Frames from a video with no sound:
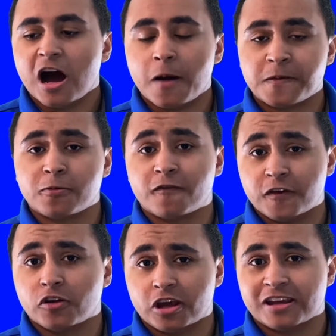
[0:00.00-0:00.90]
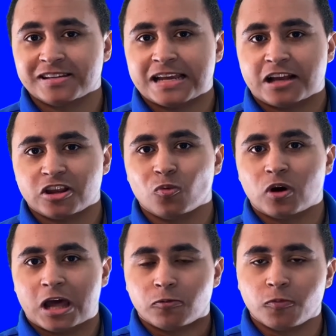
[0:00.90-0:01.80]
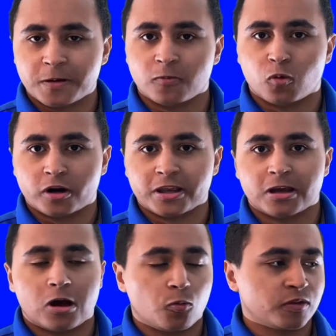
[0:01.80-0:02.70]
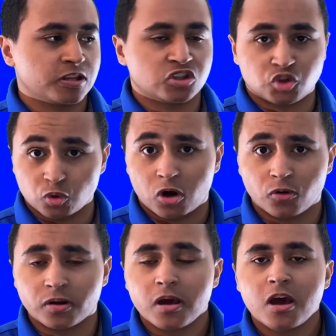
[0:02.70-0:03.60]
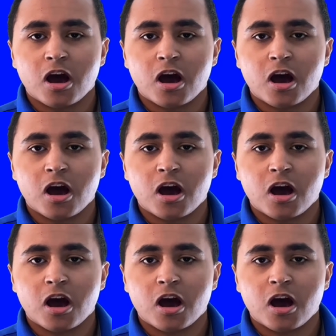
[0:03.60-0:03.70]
be revealing exactly what I will be working out with this drone.